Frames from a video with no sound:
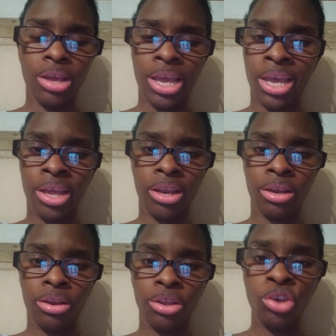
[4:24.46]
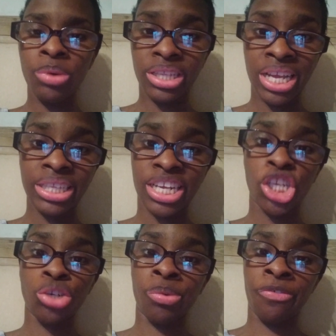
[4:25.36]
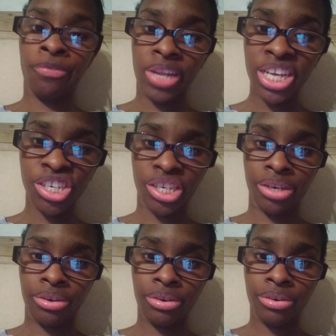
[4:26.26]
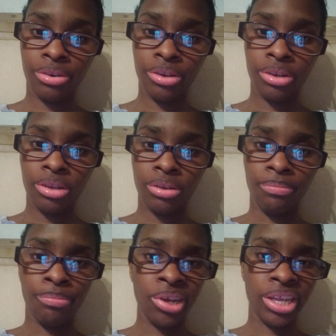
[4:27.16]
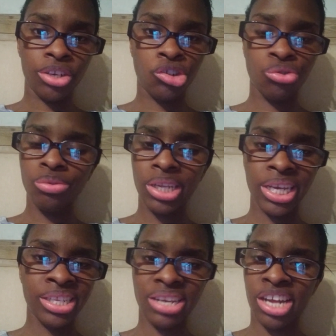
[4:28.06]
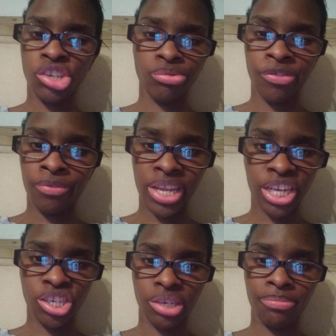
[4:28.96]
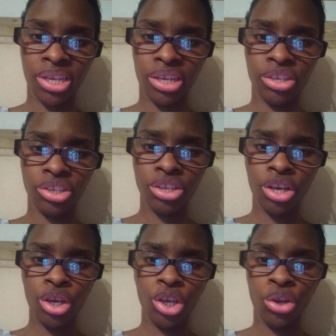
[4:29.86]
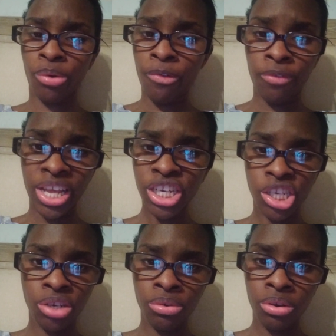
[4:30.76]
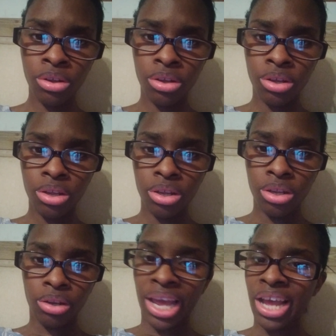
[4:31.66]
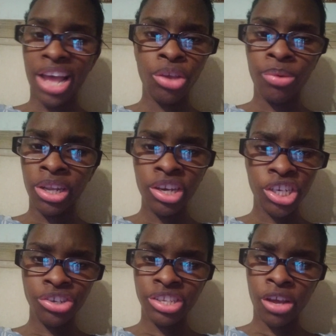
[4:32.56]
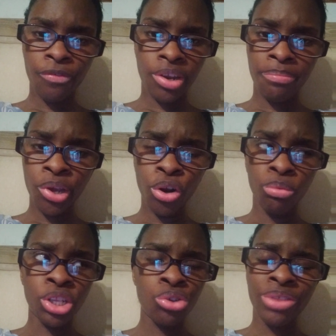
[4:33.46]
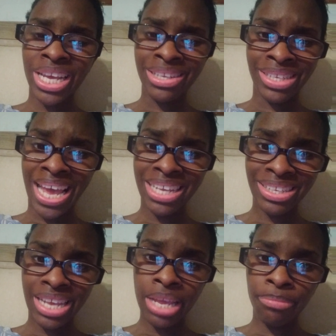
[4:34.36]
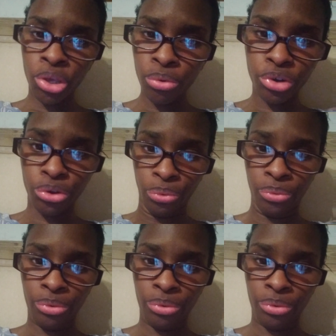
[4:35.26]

and you would think that's your reflection, but truly it's not your reflection because your reflection, like how you would look at yourself in the mirror, would do the exact same you do.